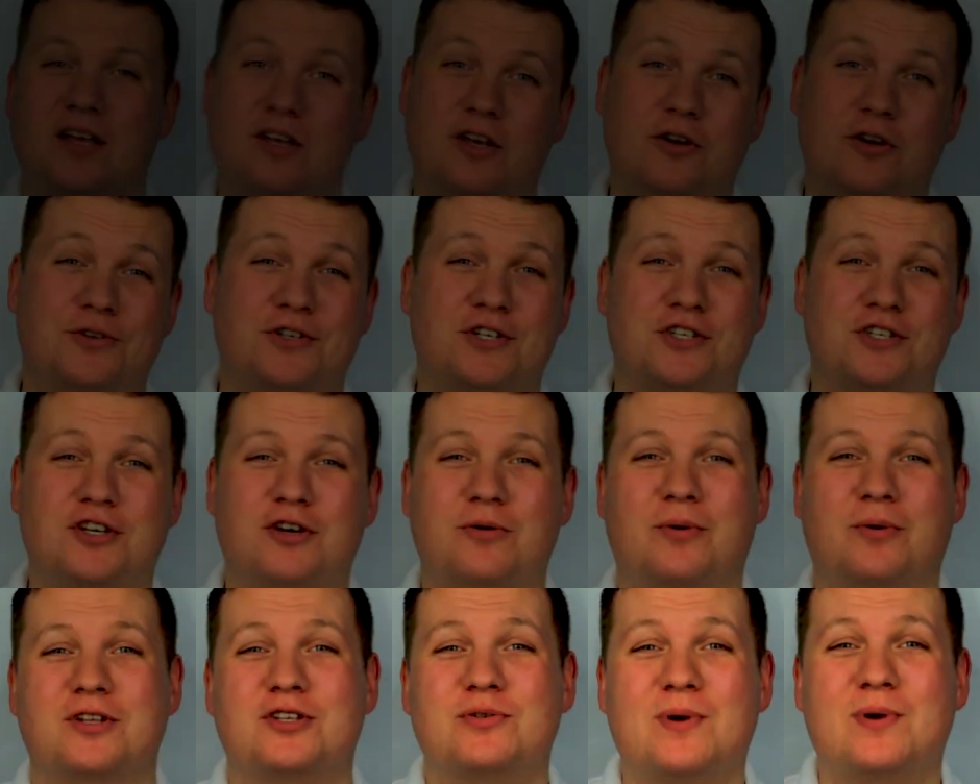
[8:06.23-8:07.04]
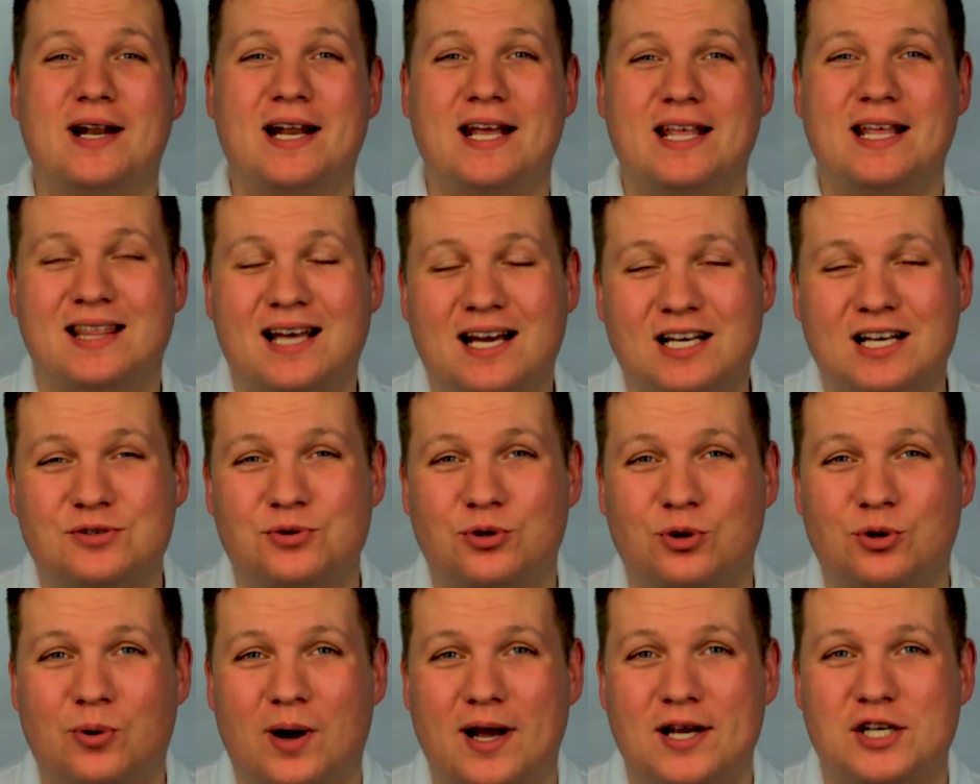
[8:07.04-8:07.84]
User2120, thanks for
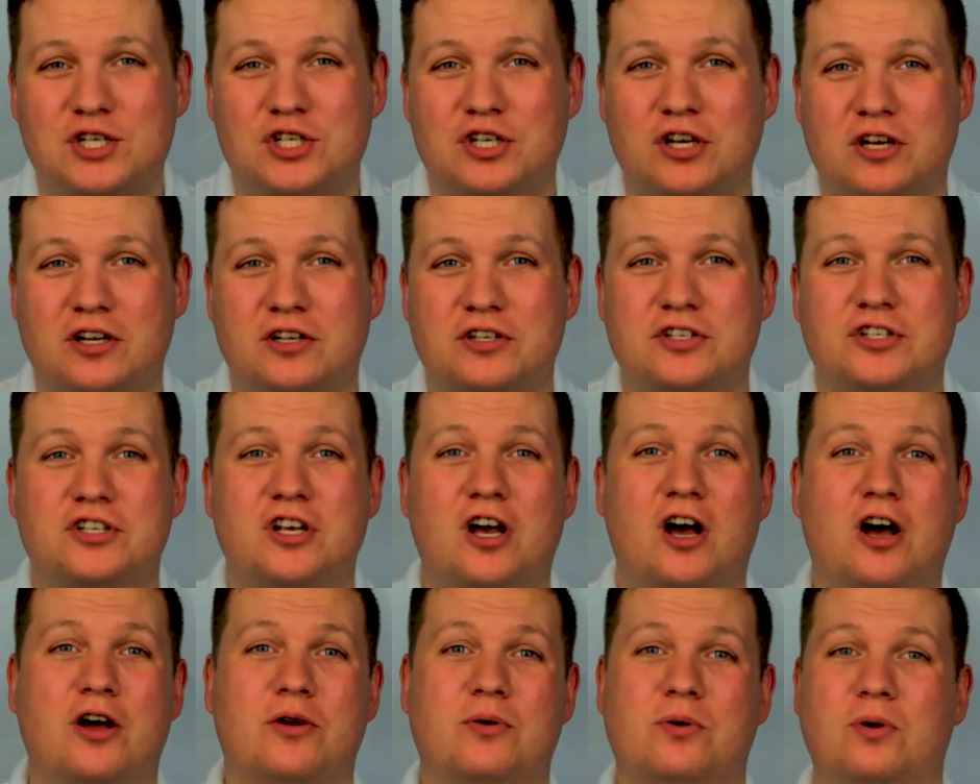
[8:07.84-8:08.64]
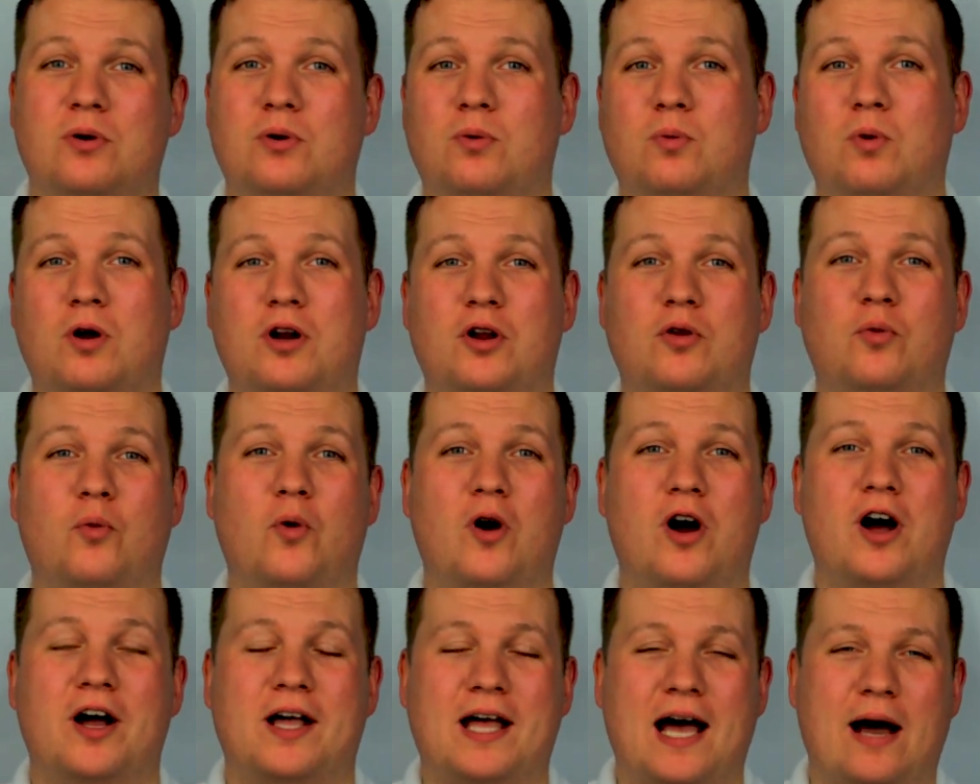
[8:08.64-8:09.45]
the question. So what are the
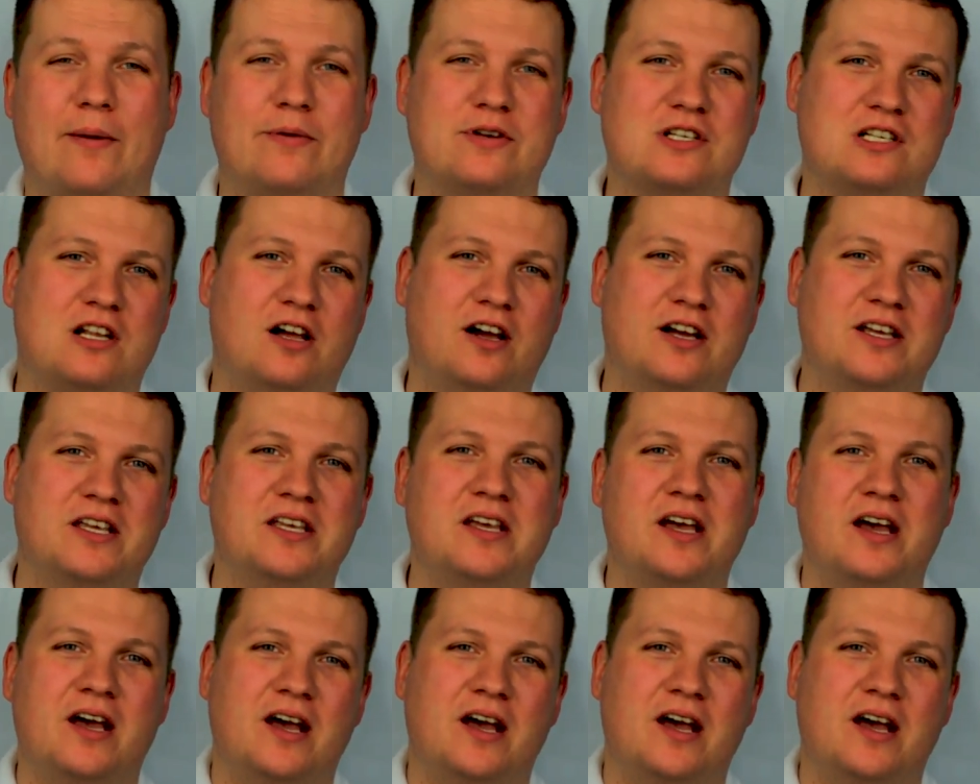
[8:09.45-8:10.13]
work hours like?